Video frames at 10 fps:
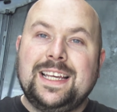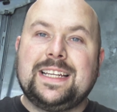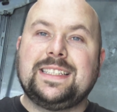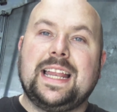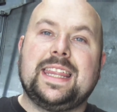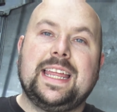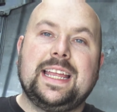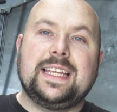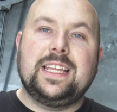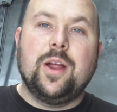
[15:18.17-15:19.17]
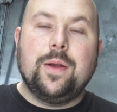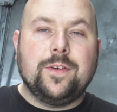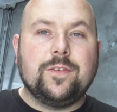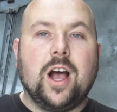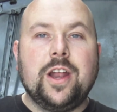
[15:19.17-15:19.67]
because I think, you know, if
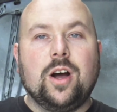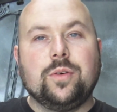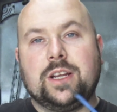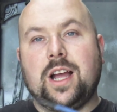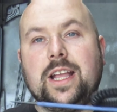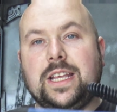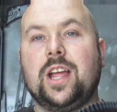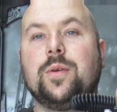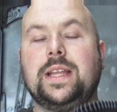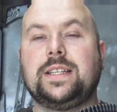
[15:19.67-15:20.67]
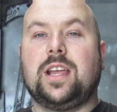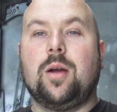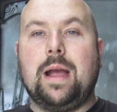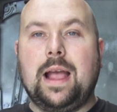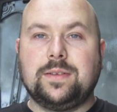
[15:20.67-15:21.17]
you've got an older car, you don't need to
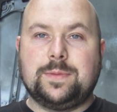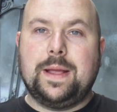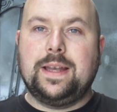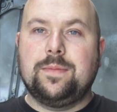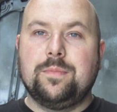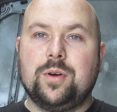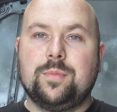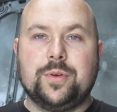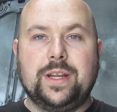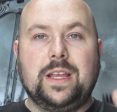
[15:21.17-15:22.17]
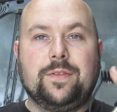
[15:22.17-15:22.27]
go out spending more money.